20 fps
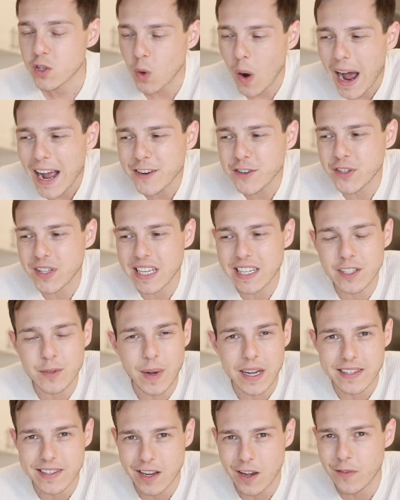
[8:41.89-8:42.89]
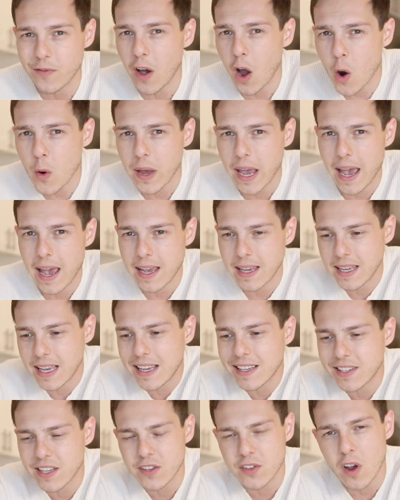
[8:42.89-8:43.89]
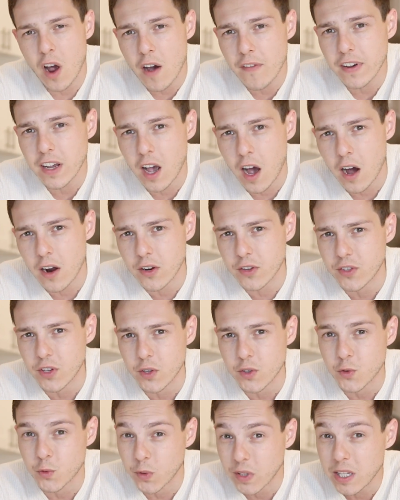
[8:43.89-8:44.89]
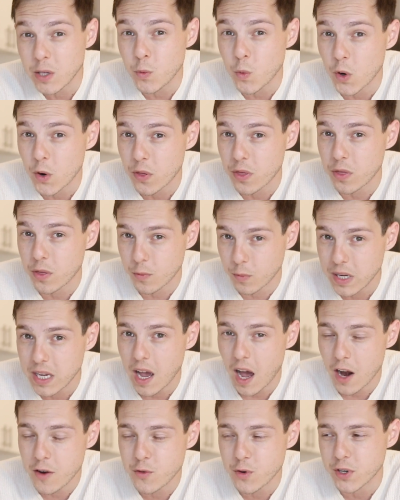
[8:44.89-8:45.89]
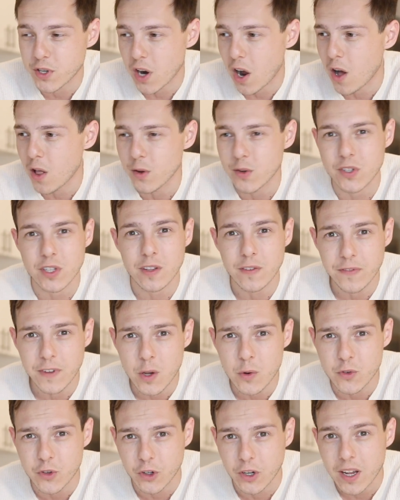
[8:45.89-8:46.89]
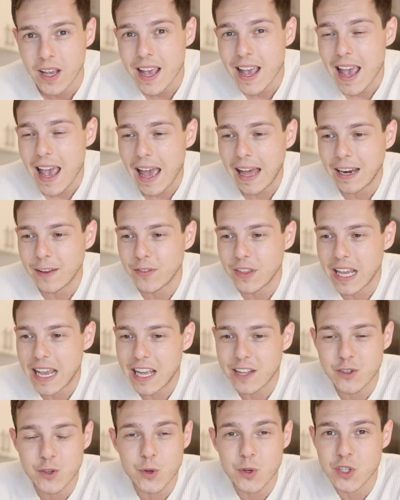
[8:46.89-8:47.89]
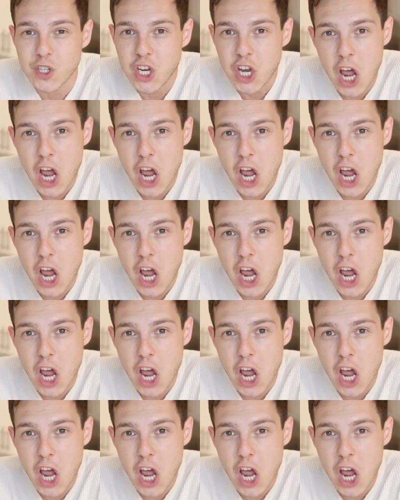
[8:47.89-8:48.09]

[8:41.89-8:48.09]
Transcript: So I just think to myself, okay, is this avocado toast really worth $300 in the future? And if the answer is